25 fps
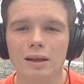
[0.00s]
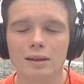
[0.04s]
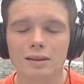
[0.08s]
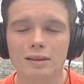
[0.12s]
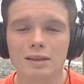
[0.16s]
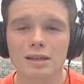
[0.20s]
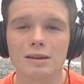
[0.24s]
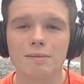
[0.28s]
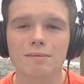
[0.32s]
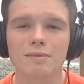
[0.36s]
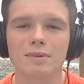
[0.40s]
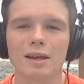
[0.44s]

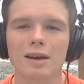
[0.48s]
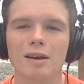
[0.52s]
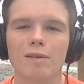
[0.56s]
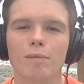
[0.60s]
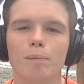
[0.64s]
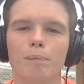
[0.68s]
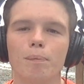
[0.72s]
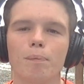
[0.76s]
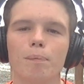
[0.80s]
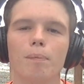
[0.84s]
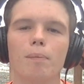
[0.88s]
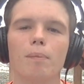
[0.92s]
teams that
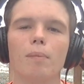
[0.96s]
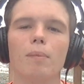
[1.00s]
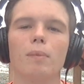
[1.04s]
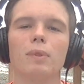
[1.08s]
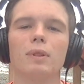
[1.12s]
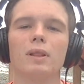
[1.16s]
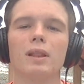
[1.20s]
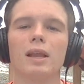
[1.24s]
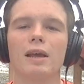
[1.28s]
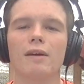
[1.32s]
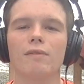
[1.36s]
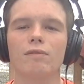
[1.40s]
have
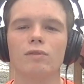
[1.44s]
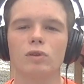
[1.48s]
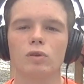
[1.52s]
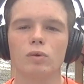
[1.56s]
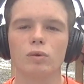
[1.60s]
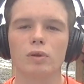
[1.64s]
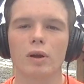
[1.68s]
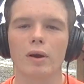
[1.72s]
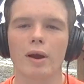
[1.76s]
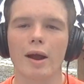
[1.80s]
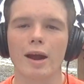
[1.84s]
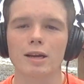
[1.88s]
lived
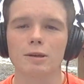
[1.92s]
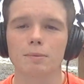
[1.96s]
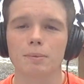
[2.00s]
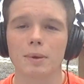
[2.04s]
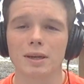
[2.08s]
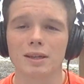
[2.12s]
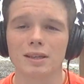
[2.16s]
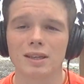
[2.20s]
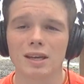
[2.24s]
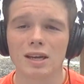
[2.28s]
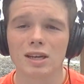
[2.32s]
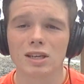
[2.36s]
to their
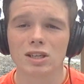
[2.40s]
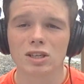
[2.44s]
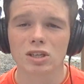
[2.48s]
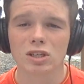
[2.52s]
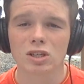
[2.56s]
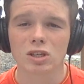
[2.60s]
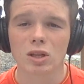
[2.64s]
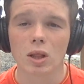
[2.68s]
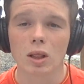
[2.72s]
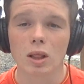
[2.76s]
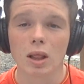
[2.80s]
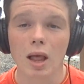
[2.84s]

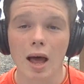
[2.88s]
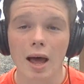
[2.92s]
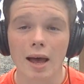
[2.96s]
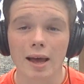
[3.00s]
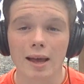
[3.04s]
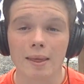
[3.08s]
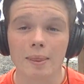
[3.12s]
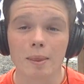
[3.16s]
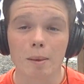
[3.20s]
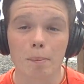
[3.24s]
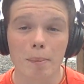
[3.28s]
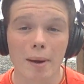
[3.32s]
expectations a
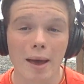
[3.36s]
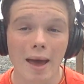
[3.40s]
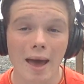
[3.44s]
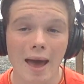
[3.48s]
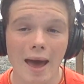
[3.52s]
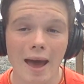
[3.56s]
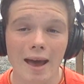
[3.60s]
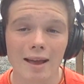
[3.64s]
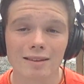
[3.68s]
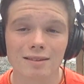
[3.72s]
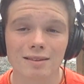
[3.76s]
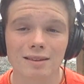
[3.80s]
lot in the
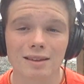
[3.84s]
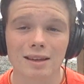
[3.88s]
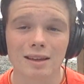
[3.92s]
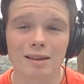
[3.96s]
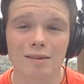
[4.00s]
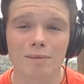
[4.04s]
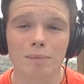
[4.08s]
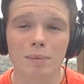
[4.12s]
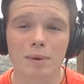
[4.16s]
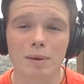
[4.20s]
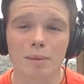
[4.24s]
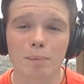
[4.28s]
past, and
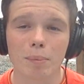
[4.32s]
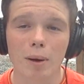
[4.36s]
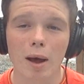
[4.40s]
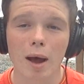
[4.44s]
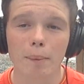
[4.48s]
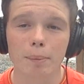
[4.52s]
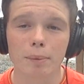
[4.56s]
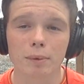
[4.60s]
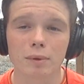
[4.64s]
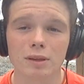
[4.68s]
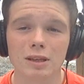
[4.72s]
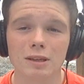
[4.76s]
they've been
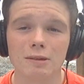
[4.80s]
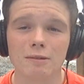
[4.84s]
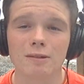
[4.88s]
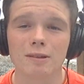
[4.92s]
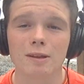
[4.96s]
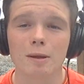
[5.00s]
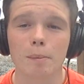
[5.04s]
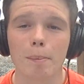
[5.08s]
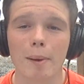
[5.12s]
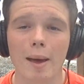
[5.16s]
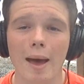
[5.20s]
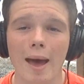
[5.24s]
popular teams
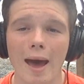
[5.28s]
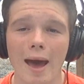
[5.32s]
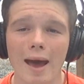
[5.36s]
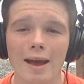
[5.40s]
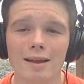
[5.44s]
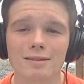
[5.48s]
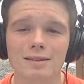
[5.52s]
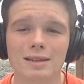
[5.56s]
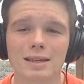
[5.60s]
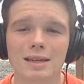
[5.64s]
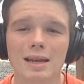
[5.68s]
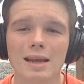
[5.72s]
in the
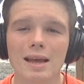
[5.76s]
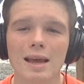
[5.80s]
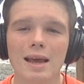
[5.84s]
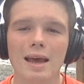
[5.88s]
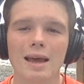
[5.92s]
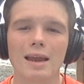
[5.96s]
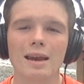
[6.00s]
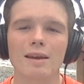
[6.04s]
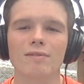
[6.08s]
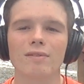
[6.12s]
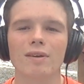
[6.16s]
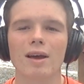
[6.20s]
past
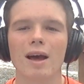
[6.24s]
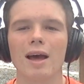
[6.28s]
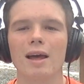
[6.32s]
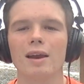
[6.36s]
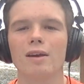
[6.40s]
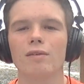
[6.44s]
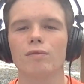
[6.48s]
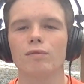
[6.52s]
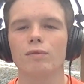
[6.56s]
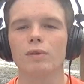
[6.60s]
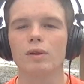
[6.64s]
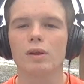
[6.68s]
and have
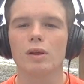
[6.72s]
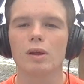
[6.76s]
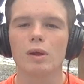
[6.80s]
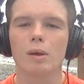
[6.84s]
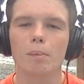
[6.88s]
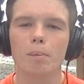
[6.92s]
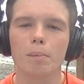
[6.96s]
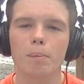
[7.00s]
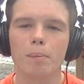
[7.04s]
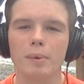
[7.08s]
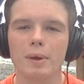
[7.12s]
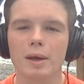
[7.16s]
kind of
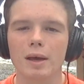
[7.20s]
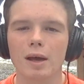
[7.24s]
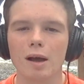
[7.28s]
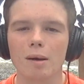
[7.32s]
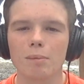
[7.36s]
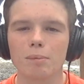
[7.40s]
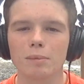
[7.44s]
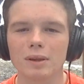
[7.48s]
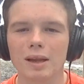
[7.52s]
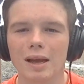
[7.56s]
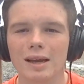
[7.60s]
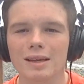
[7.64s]

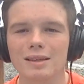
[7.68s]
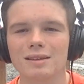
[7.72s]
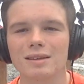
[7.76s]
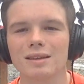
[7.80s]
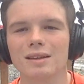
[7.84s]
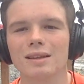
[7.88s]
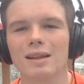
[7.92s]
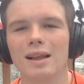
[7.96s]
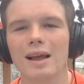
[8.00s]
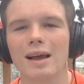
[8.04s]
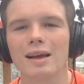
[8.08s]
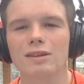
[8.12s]
become less
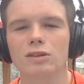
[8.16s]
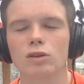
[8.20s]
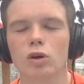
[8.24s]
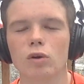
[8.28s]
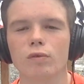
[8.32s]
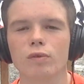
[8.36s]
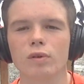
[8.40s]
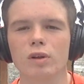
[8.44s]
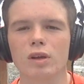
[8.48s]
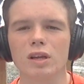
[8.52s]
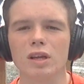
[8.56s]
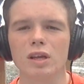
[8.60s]
and less
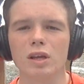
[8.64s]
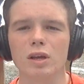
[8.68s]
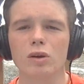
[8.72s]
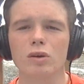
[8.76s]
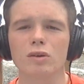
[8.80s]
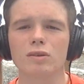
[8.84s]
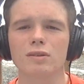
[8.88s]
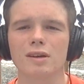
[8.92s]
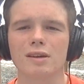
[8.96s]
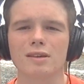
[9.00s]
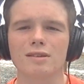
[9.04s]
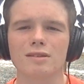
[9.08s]
over the
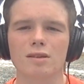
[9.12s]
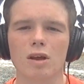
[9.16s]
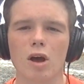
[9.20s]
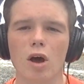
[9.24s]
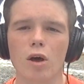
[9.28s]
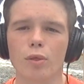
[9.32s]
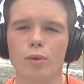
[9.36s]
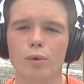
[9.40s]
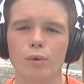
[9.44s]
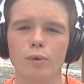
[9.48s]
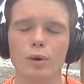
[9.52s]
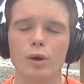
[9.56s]
years as
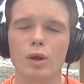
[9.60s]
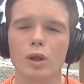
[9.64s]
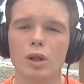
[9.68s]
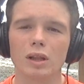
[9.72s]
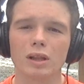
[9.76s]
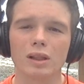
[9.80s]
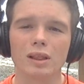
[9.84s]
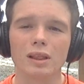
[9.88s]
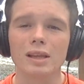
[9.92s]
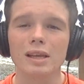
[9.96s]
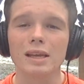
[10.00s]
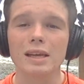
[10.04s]
other
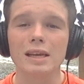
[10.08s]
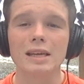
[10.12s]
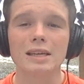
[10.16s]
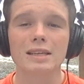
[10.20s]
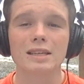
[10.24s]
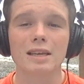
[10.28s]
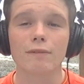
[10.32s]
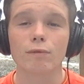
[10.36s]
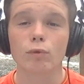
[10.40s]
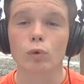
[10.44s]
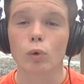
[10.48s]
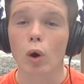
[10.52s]

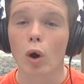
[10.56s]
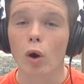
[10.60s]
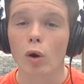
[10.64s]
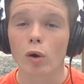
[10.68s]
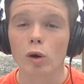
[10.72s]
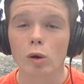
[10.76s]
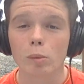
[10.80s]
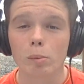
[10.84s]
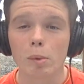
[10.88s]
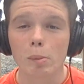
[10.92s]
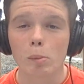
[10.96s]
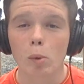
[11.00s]
leagues have
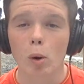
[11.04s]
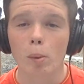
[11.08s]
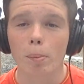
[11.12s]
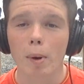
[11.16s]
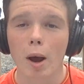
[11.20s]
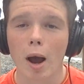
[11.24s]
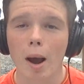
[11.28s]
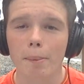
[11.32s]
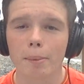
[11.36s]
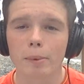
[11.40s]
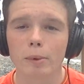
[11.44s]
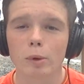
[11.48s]
grown to be more
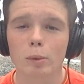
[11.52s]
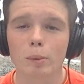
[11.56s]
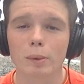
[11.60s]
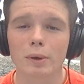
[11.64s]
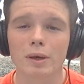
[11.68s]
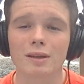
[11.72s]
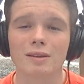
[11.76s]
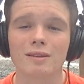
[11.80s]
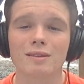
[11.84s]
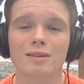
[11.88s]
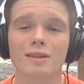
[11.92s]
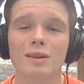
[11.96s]
popular,
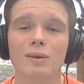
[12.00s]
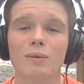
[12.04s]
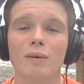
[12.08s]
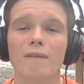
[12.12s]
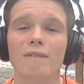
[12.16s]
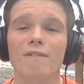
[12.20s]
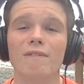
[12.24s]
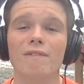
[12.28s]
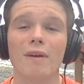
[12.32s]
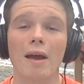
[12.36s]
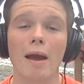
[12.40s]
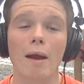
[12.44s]
but it's still a
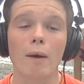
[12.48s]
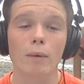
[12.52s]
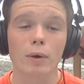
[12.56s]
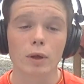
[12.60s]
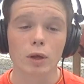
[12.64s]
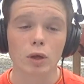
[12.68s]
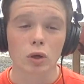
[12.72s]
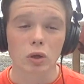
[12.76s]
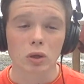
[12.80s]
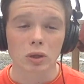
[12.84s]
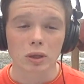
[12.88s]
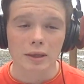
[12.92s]
very
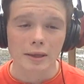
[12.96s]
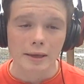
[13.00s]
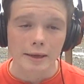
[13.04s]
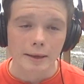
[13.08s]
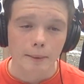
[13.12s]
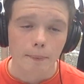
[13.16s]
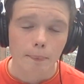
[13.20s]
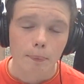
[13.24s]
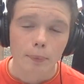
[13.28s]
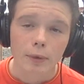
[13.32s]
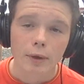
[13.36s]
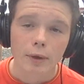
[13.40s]
good league.